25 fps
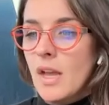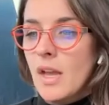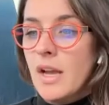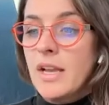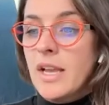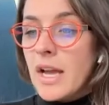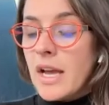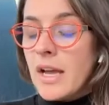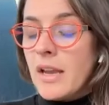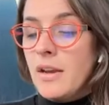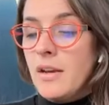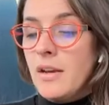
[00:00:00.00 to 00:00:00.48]

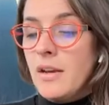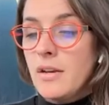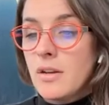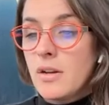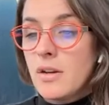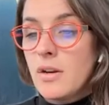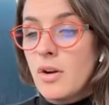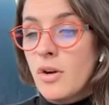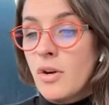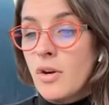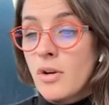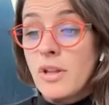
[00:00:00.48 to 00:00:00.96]
again,
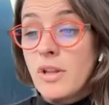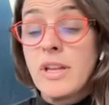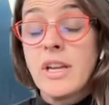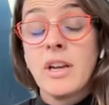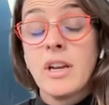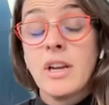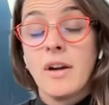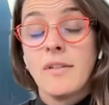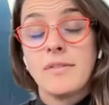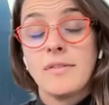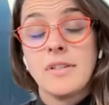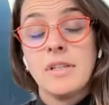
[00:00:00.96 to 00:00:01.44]

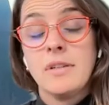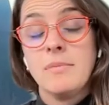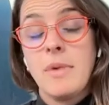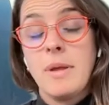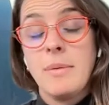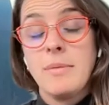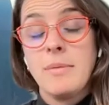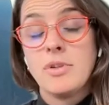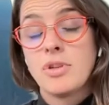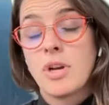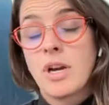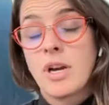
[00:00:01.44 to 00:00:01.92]
early and often,
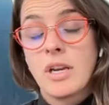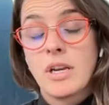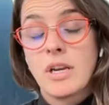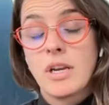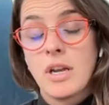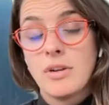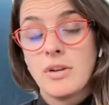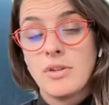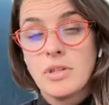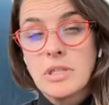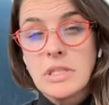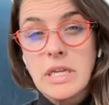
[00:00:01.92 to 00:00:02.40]
maybe trying
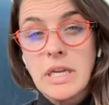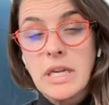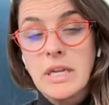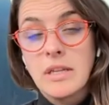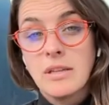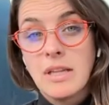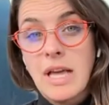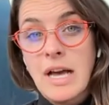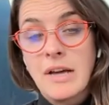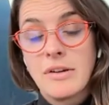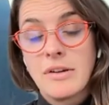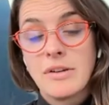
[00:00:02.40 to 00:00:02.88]
to
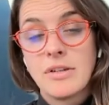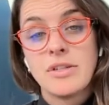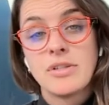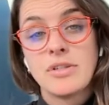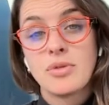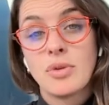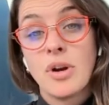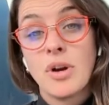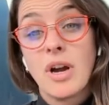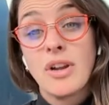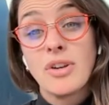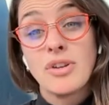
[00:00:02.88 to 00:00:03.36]
understand
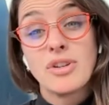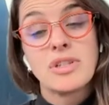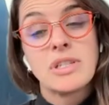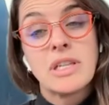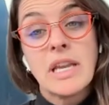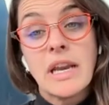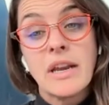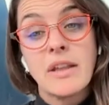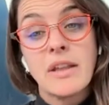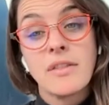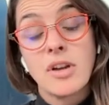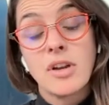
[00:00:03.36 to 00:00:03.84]
ladders or
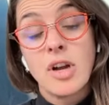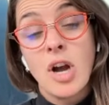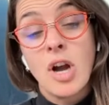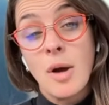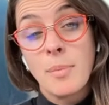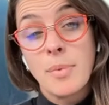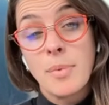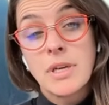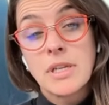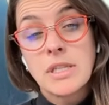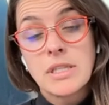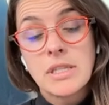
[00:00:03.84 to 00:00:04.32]
understanding the
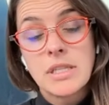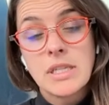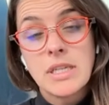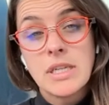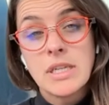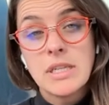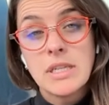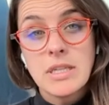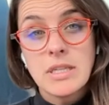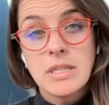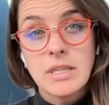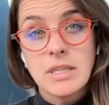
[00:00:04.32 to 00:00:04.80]

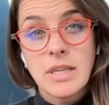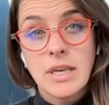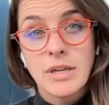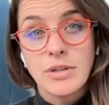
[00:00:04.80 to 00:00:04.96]
competencies